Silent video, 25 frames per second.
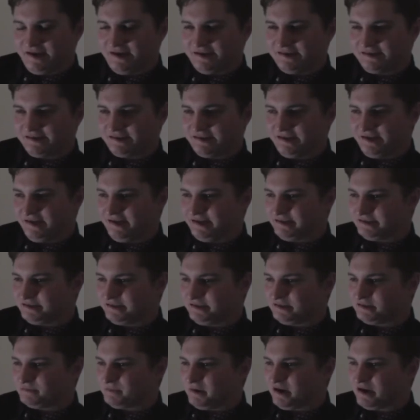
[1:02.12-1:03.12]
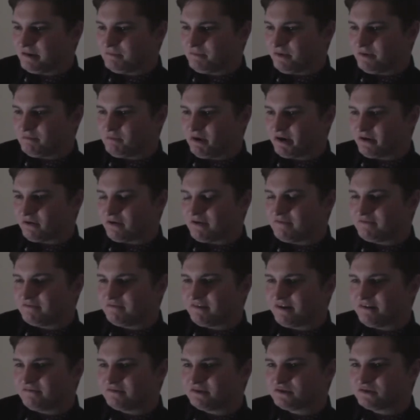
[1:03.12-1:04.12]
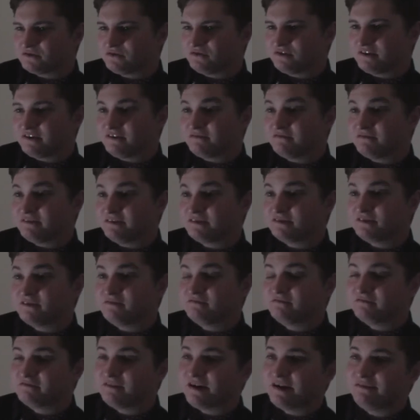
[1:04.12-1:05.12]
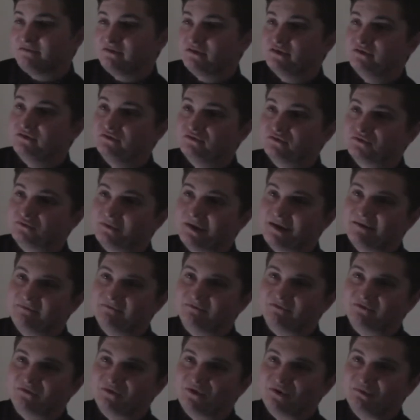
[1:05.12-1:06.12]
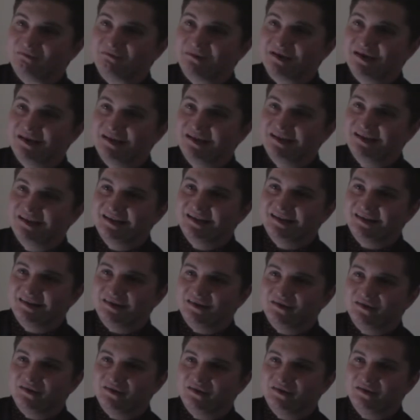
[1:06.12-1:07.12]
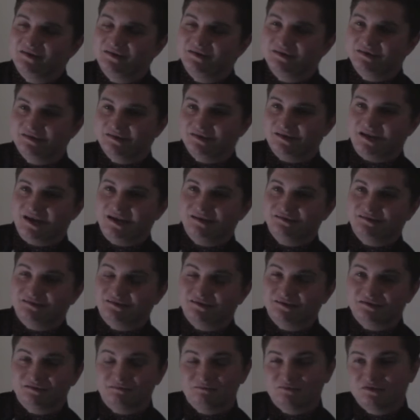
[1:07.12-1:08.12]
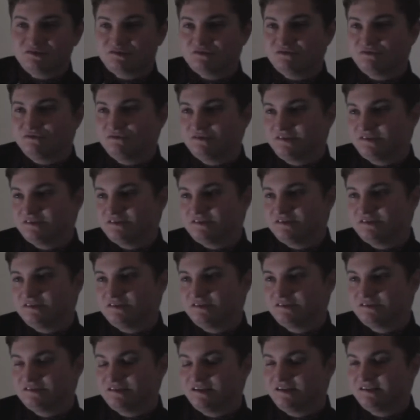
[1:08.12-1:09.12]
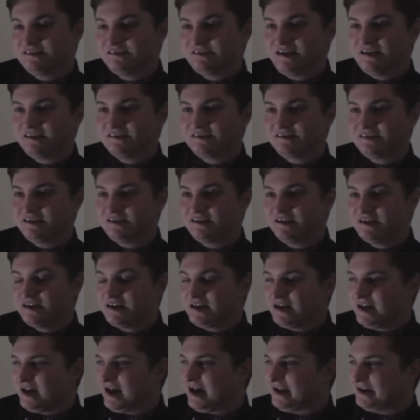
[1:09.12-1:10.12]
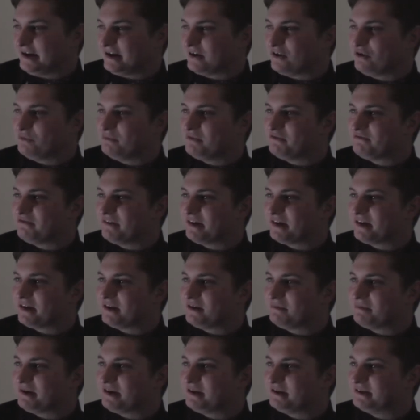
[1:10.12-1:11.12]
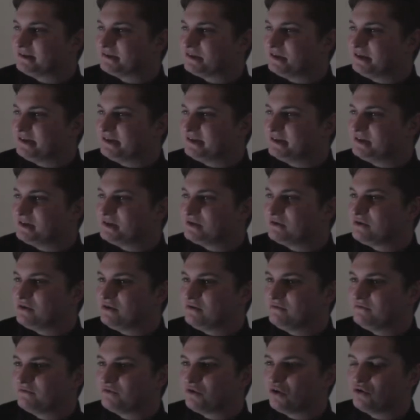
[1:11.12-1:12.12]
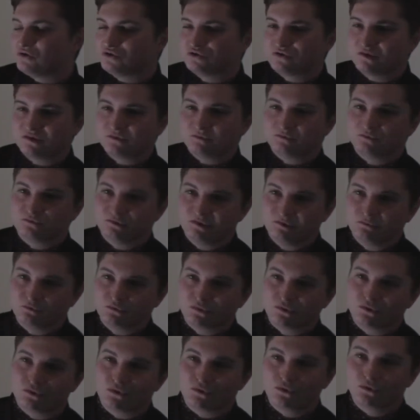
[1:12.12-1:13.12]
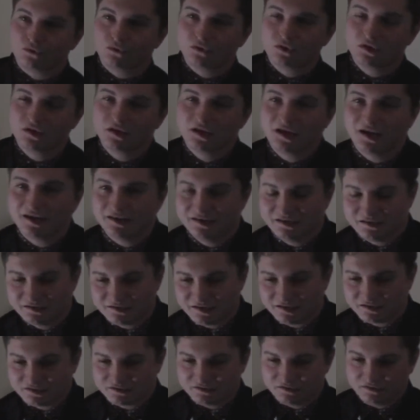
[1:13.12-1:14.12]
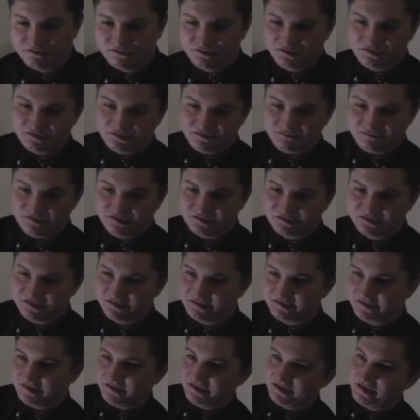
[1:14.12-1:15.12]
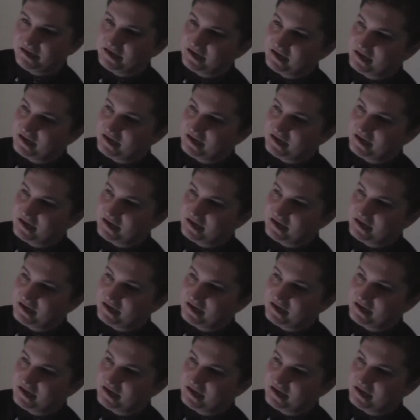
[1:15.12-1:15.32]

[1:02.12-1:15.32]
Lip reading: and it's inspired by my grandfather's story of his own father who swam from the outskirts of Bristol into the city centre, and it got me thinking about this idea of contrast between rural and industrialness of the city,